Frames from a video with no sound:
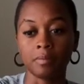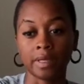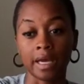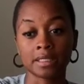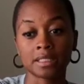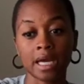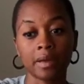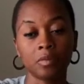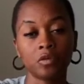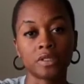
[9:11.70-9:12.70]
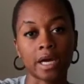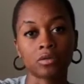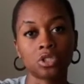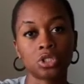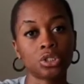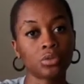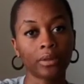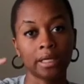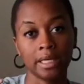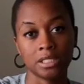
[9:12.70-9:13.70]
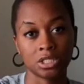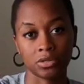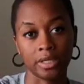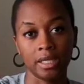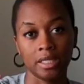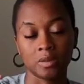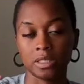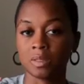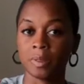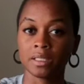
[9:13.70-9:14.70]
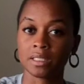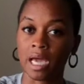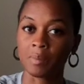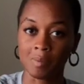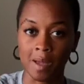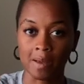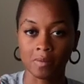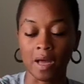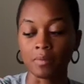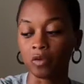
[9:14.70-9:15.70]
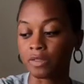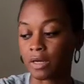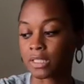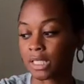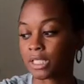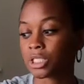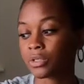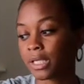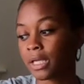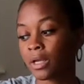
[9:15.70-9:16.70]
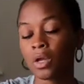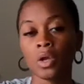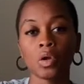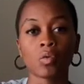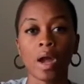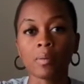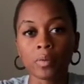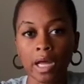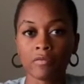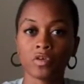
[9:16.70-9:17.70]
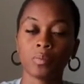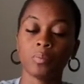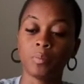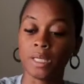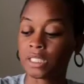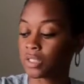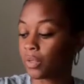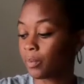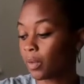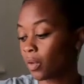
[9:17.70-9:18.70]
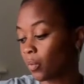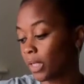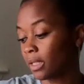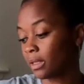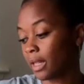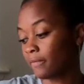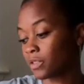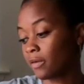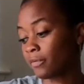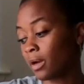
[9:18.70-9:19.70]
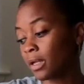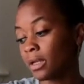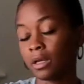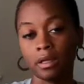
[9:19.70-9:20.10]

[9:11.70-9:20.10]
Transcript: Next, I move down to history, because we spent time on Bible. I move down to history, grab whatever history book we left off on.